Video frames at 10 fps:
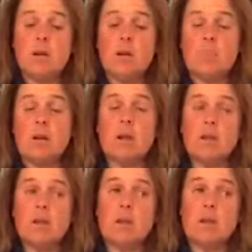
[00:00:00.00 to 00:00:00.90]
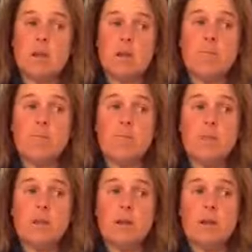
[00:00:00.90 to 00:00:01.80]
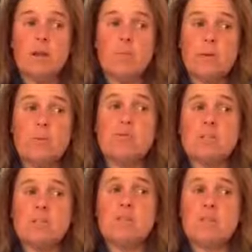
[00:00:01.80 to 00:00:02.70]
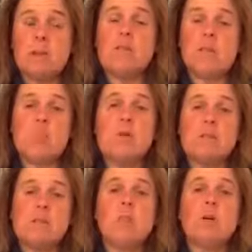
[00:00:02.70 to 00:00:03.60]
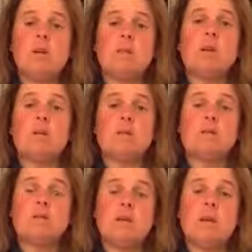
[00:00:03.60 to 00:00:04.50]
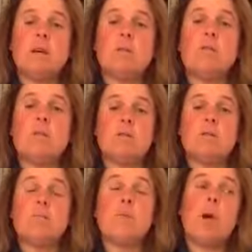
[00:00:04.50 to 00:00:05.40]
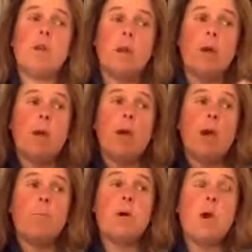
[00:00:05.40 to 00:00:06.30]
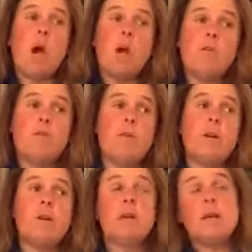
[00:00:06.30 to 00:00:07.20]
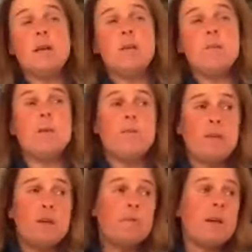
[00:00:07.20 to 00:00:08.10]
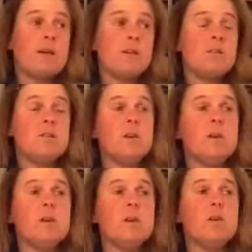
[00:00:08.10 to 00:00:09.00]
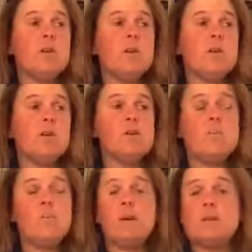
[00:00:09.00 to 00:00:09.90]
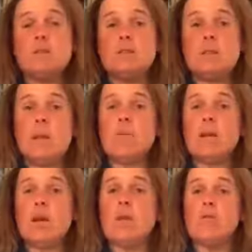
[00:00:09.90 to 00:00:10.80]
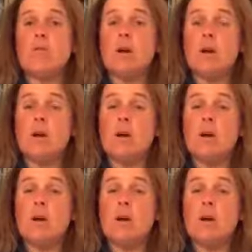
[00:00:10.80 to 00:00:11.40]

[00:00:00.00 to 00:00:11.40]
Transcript: but I think um, it'll be interesting. But I think Brexit will affect our sales, yeah. and but hopefully. If it affects the the Europeans coming over,